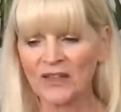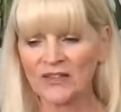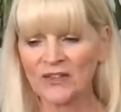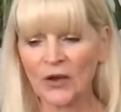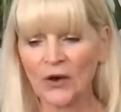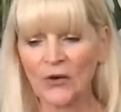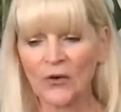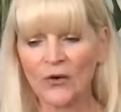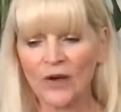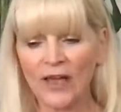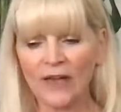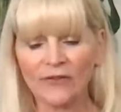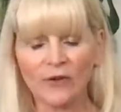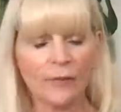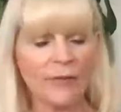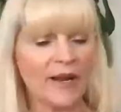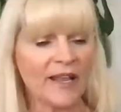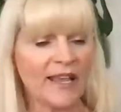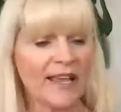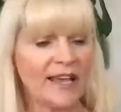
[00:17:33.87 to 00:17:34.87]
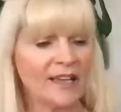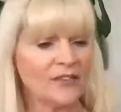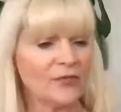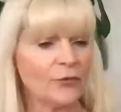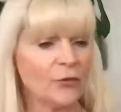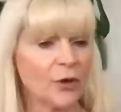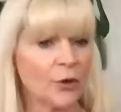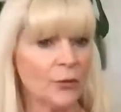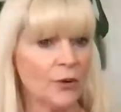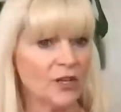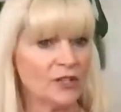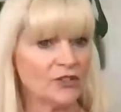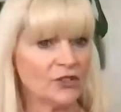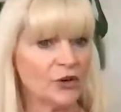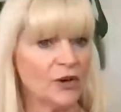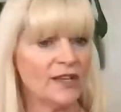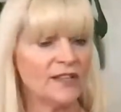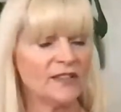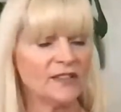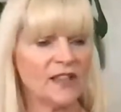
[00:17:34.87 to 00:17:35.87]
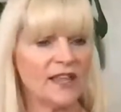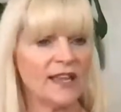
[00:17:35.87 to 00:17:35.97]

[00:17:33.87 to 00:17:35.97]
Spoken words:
So everybody has free will choice.